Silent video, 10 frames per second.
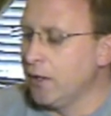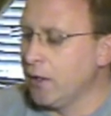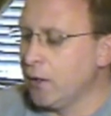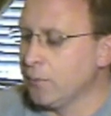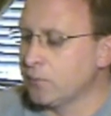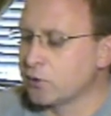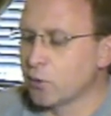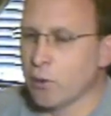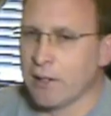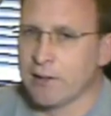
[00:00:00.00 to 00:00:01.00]

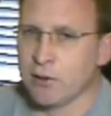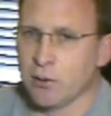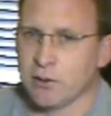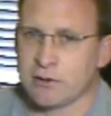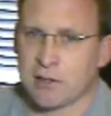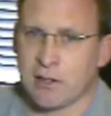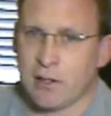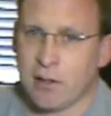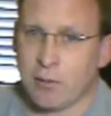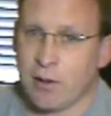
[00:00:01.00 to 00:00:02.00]
So what I do is,
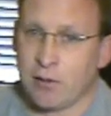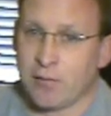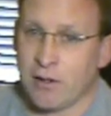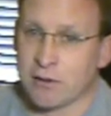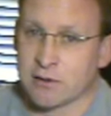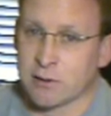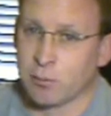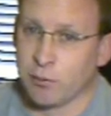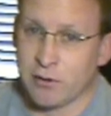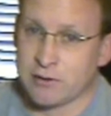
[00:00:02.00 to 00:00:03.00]
I found the
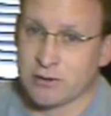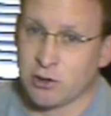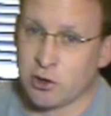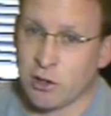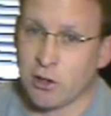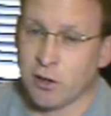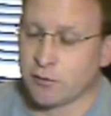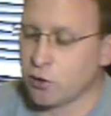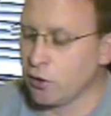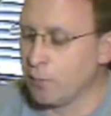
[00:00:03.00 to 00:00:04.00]
simple fix is just shut it
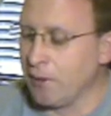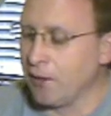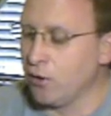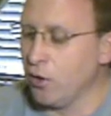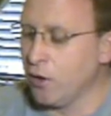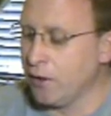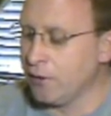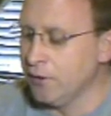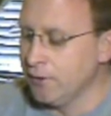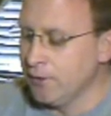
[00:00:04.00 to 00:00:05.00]
off, turn it back on,